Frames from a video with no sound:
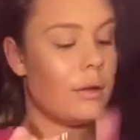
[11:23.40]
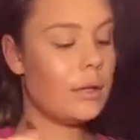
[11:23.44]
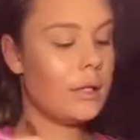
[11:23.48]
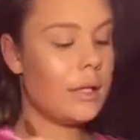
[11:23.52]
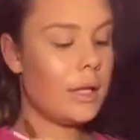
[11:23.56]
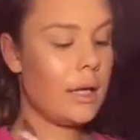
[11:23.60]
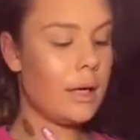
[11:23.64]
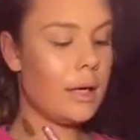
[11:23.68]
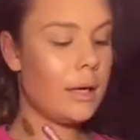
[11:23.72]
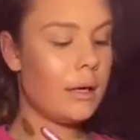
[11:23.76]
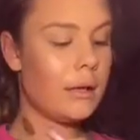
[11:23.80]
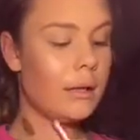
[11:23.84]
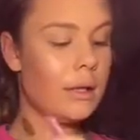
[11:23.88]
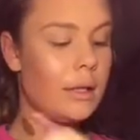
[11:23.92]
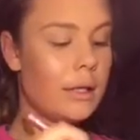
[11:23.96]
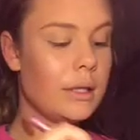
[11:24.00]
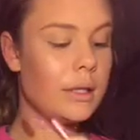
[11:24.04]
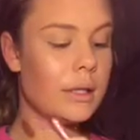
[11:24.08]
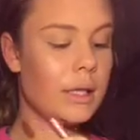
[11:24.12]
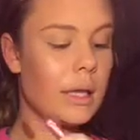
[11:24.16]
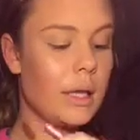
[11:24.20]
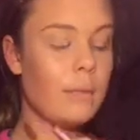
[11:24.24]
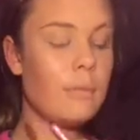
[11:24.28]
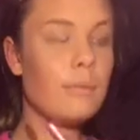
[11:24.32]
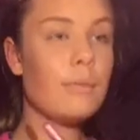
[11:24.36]
take the
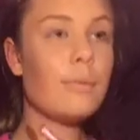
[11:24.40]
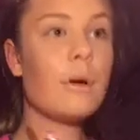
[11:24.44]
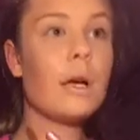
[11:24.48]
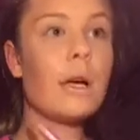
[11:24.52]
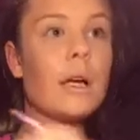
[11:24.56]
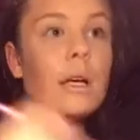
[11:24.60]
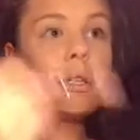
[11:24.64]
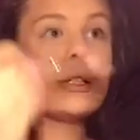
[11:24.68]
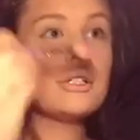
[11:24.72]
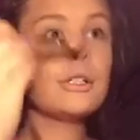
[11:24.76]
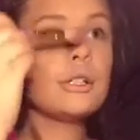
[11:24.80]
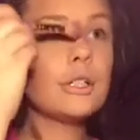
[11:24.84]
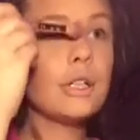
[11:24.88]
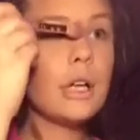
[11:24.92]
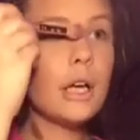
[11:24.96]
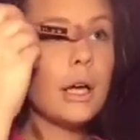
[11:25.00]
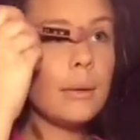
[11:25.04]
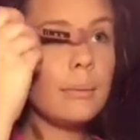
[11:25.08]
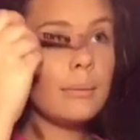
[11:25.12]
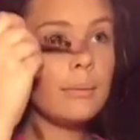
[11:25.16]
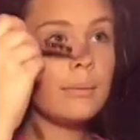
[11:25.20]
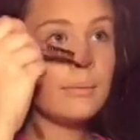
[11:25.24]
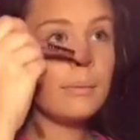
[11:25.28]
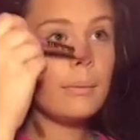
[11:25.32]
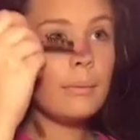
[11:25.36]
same brush
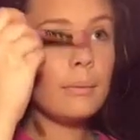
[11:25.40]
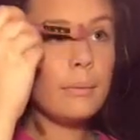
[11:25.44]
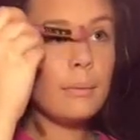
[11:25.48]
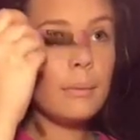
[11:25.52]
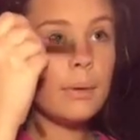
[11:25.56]
and